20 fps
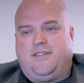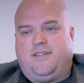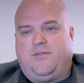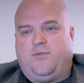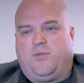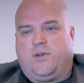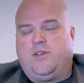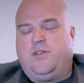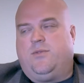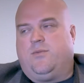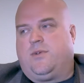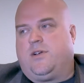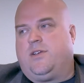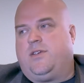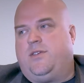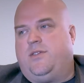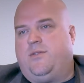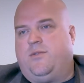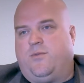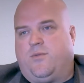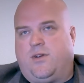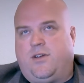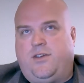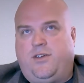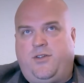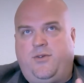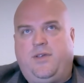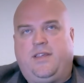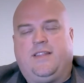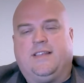we're, we're, we're
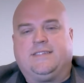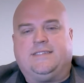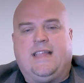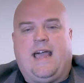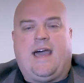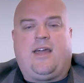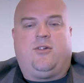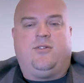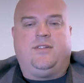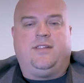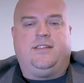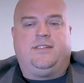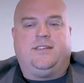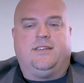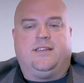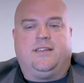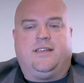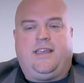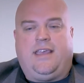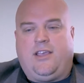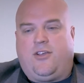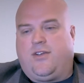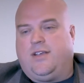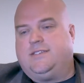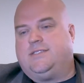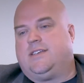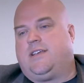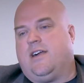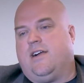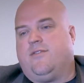doing this not only to
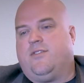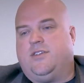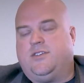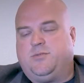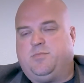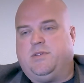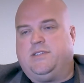increase the coverage,